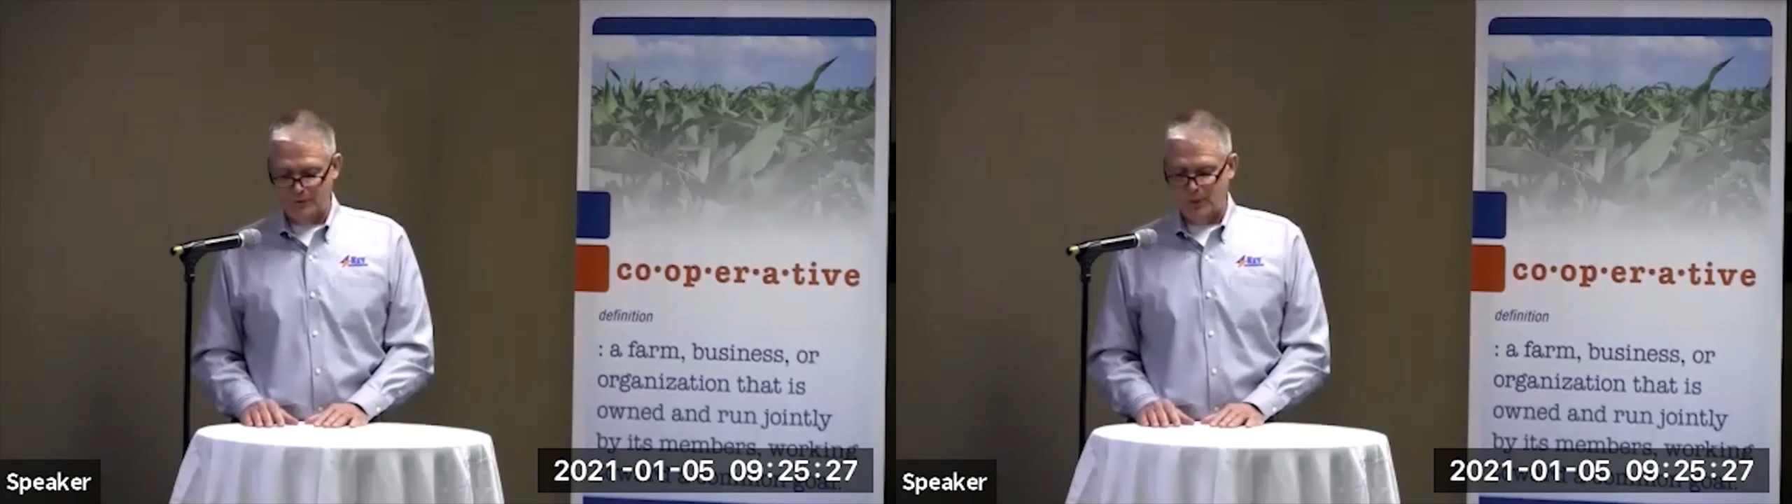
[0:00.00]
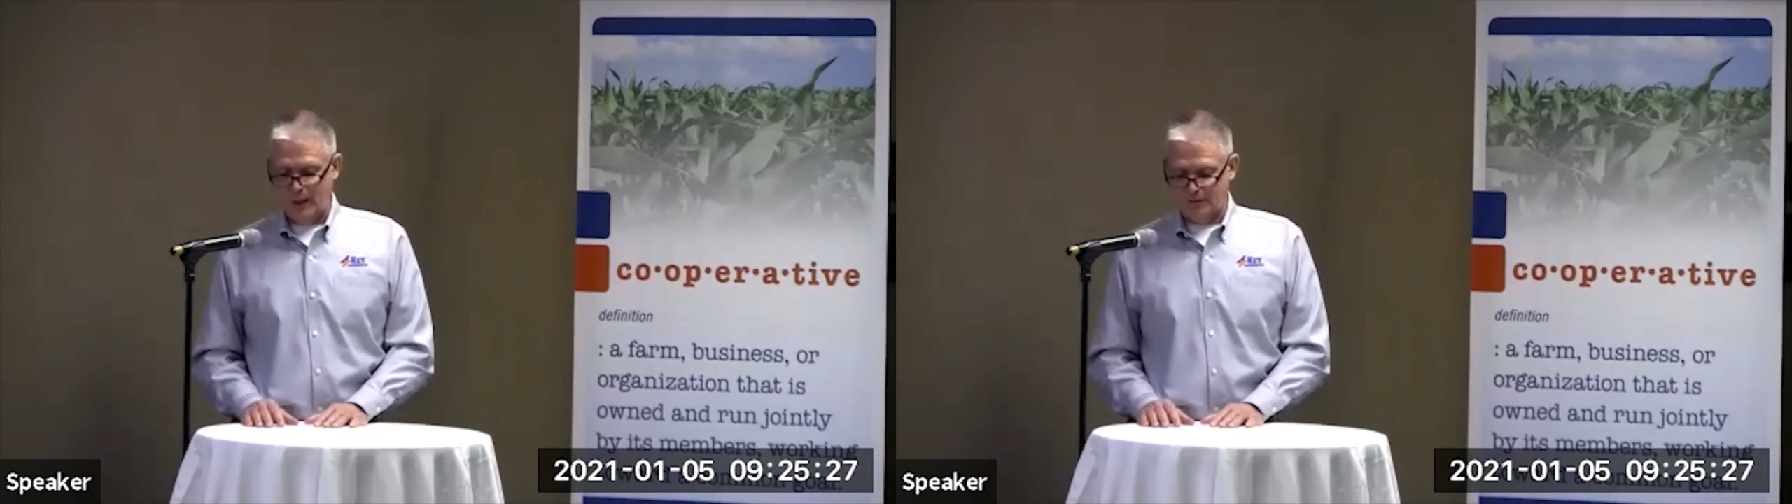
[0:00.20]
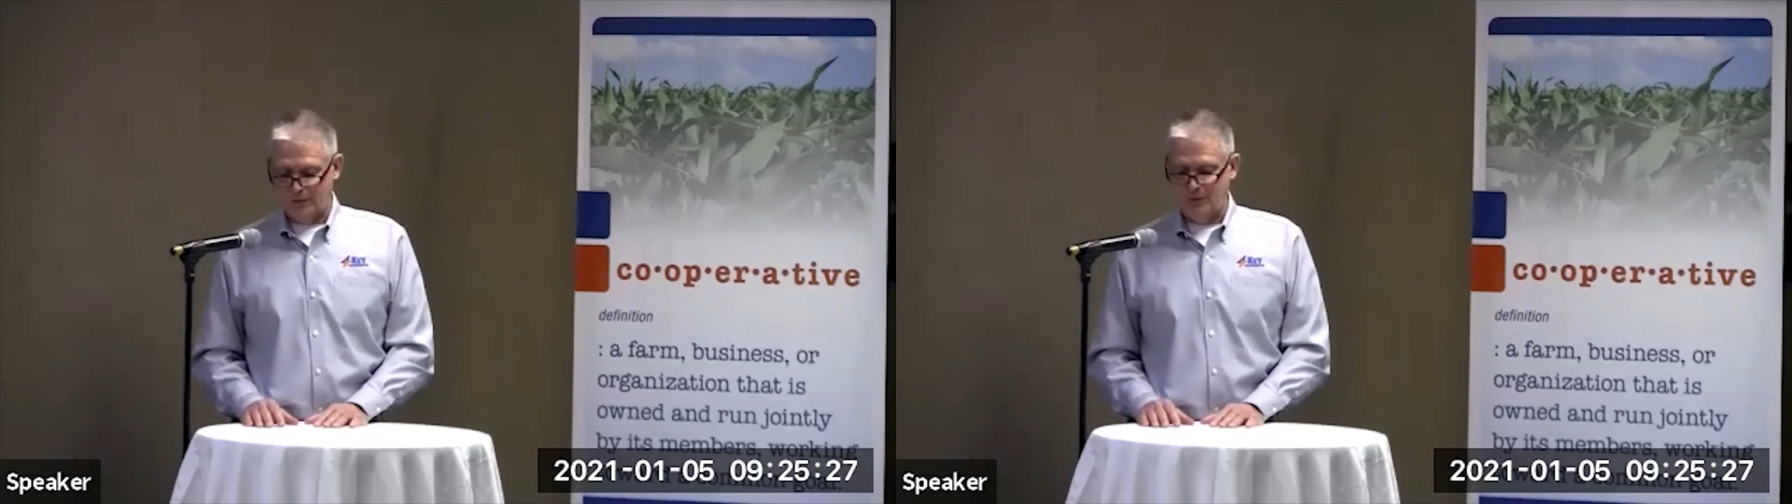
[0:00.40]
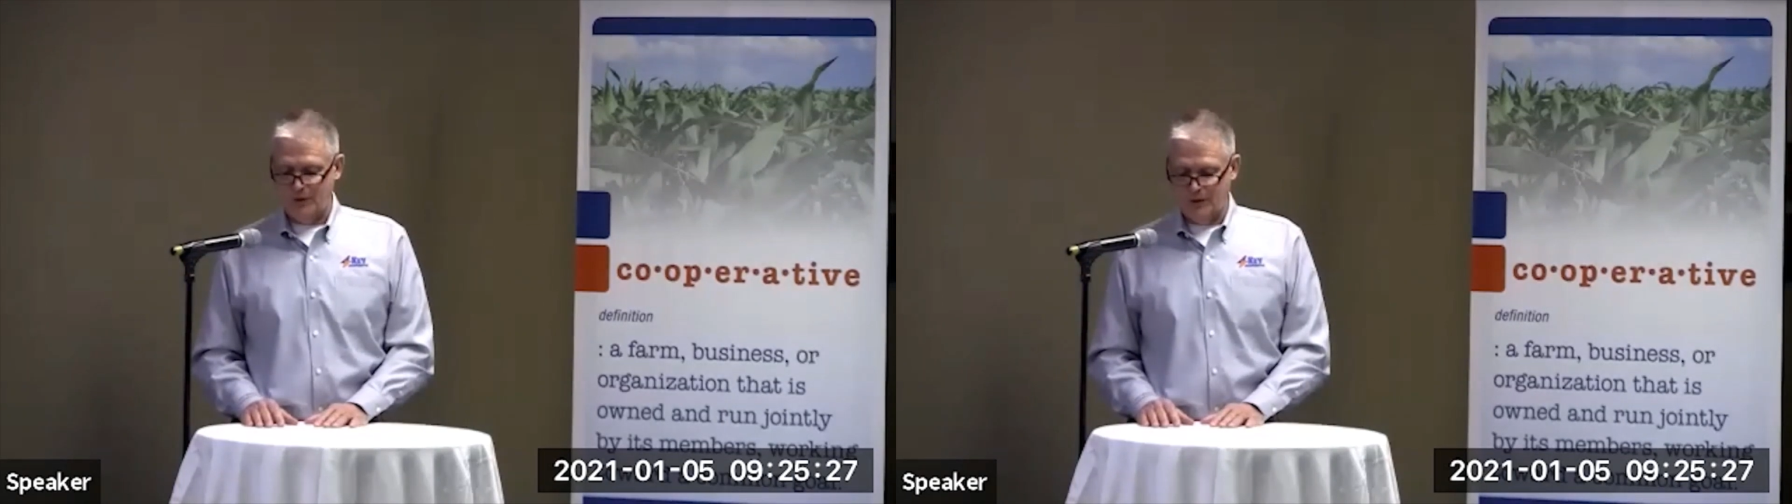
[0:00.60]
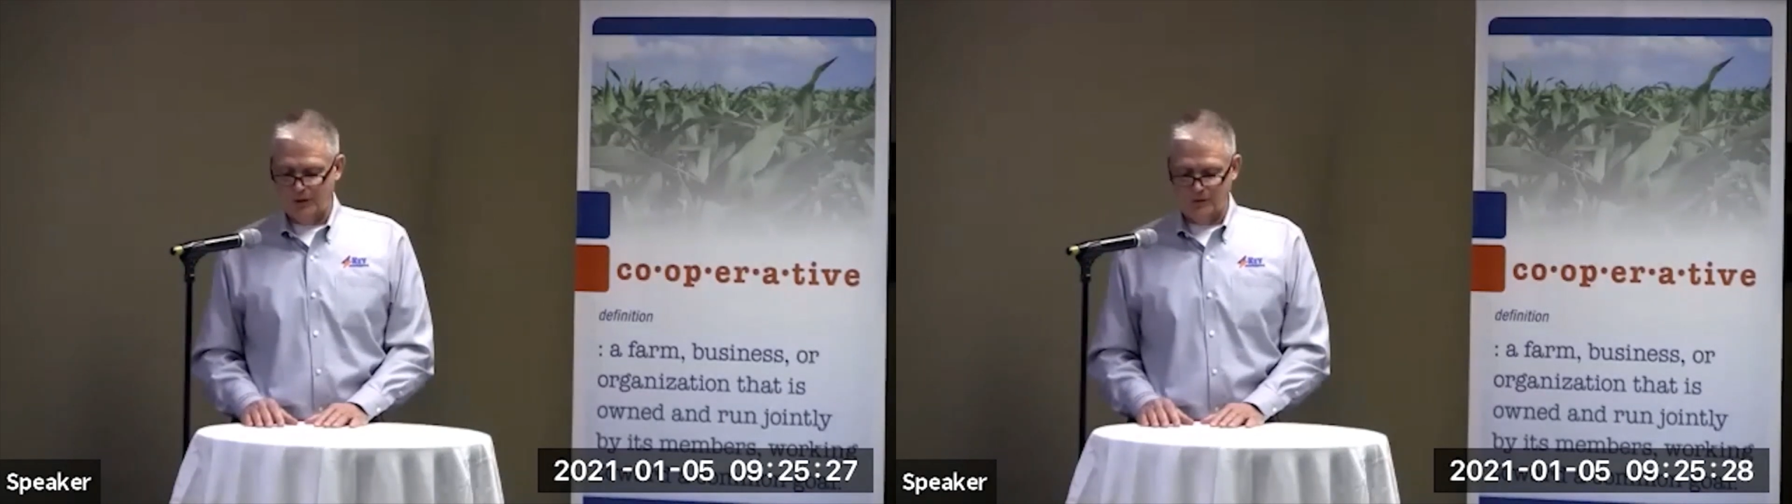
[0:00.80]
these past
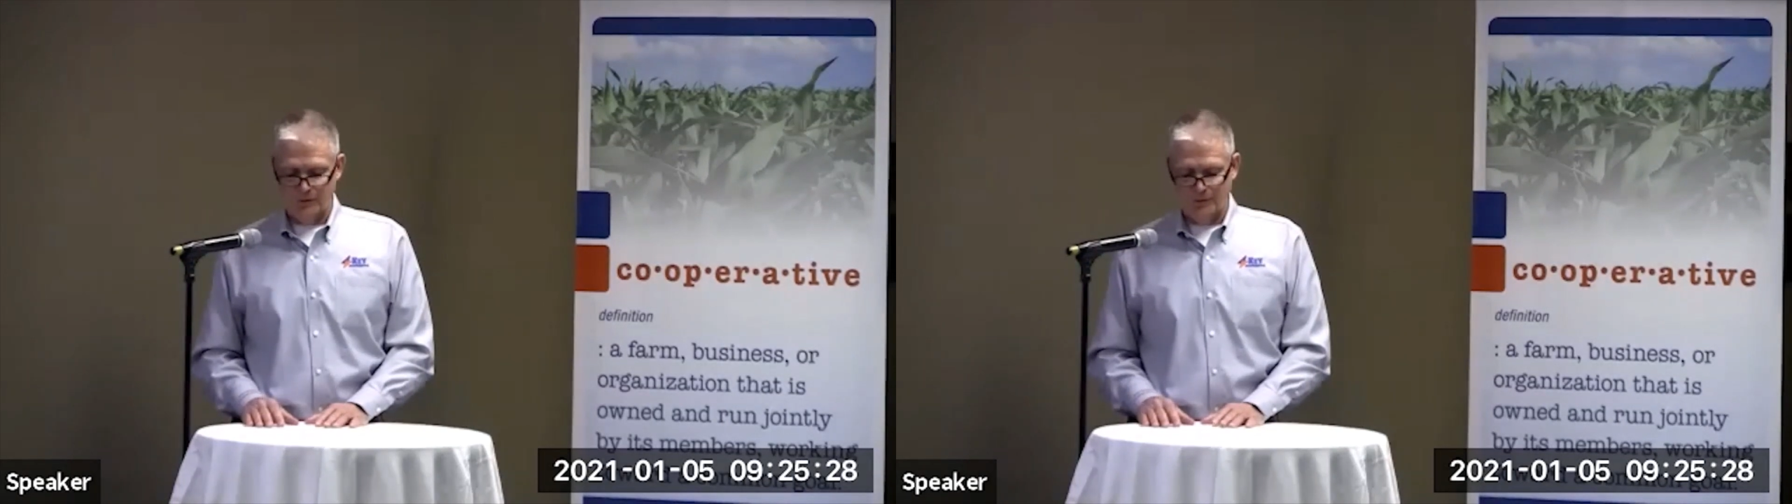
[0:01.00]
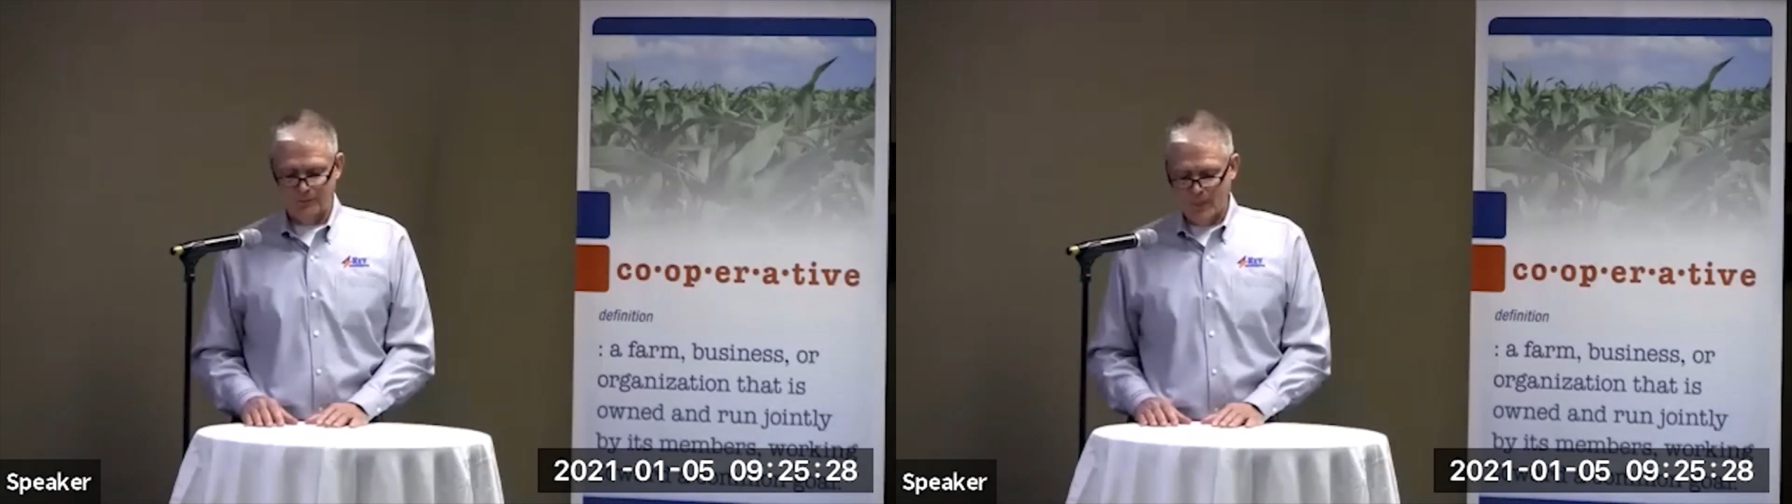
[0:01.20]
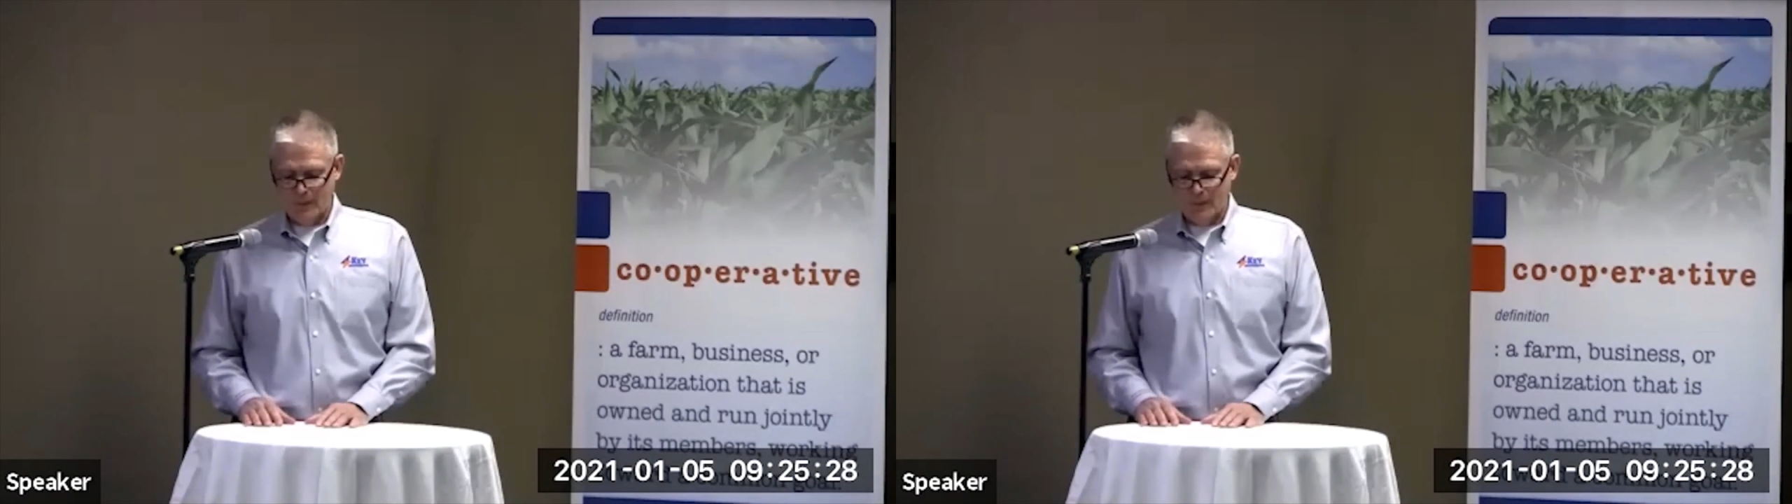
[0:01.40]
3 years.